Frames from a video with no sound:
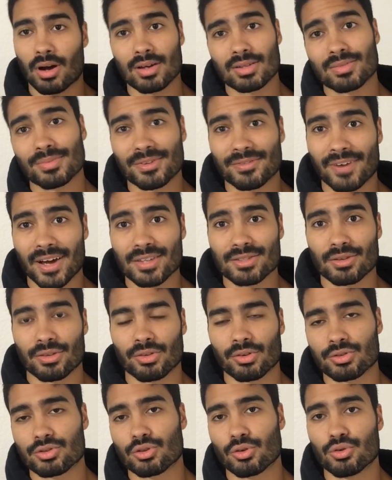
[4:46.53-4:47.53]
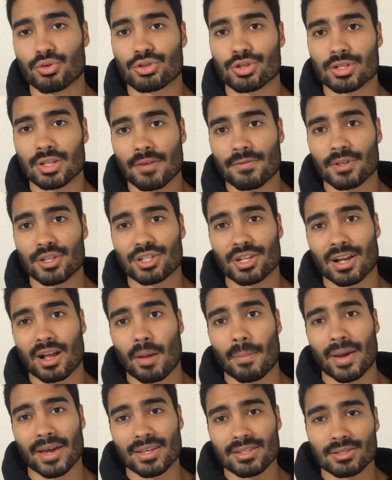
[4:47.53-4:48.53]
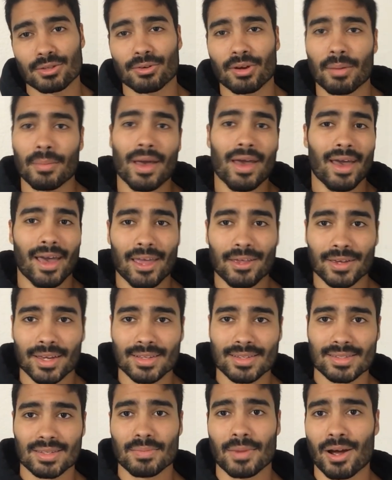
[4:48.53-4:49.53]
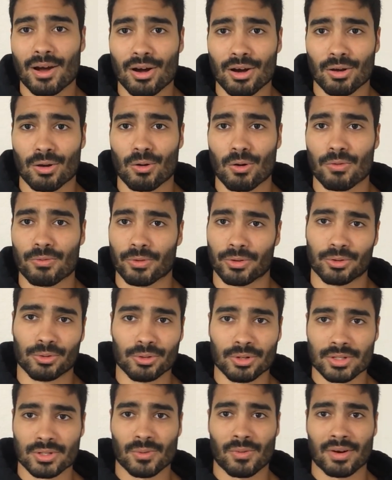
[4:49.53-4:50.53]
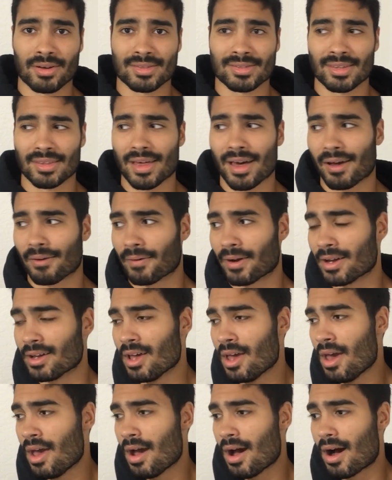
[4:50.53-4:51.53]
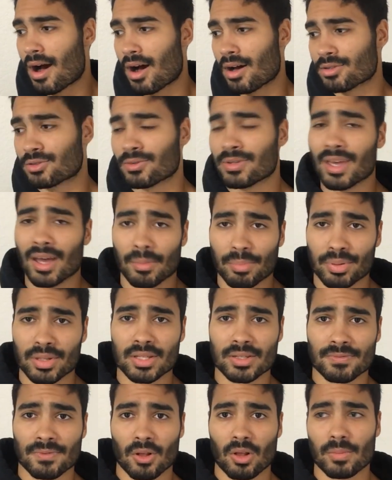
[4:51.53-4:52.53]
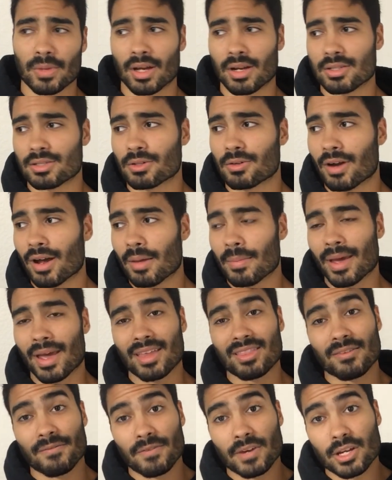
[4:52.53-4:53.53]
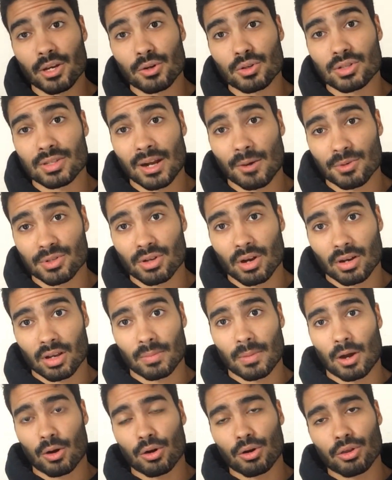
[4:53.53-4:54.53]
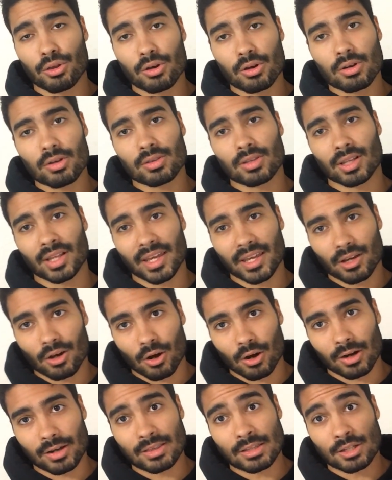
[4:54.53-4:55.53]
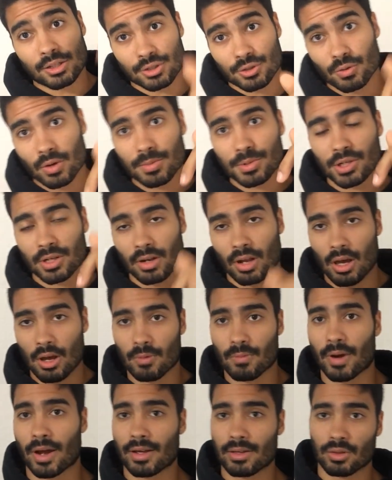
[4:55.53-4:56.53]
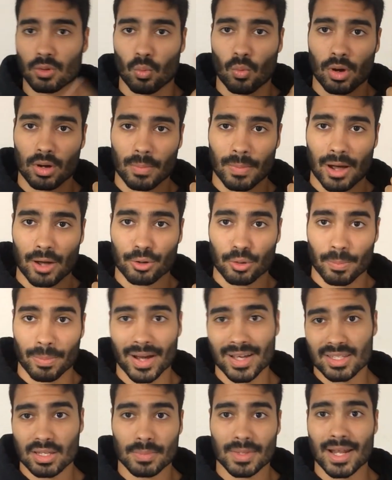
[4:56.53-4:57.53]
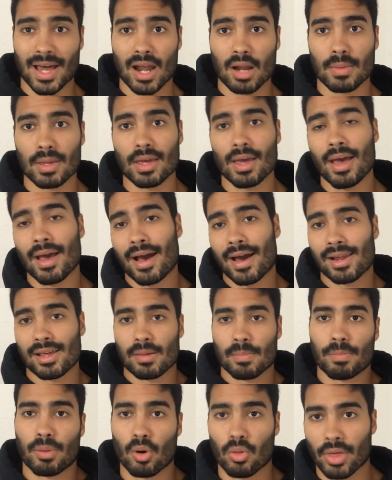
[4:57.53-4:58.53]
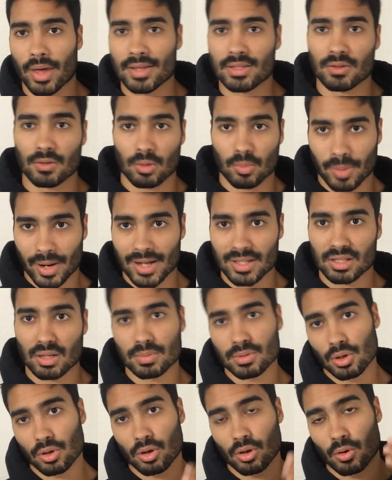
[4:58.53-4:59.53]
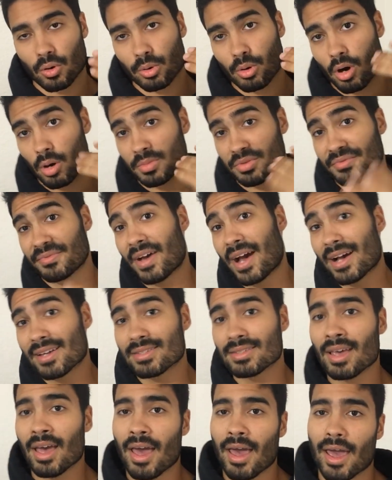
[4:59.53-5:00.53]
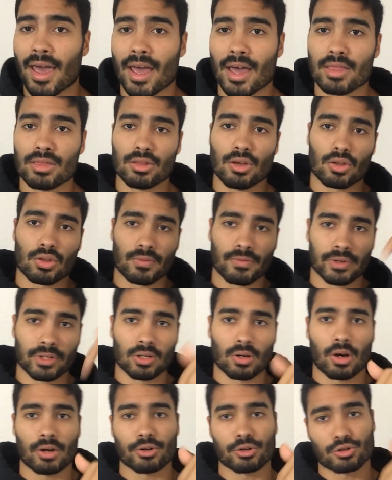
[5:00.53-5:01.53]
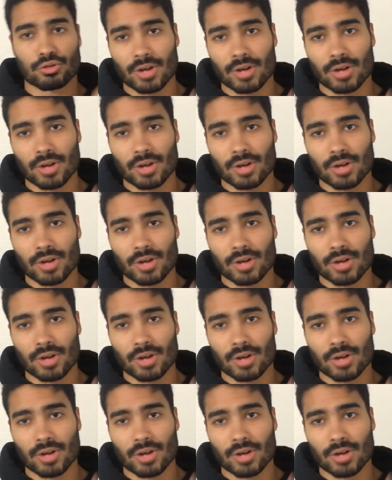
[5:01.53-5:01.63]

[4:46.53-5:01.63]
awesome advice on there, so you should definitely check out my Instagram, and you get to see my hot girlfriend. Who doesn't want to see that, right? So yeah, please follow me on Instagram, and the videos that I was talking about earlier, the link are in the description, right? The one about your bicep anatomy, how to hit both heads of your biceps so you can grow your arms fast, and the other video on your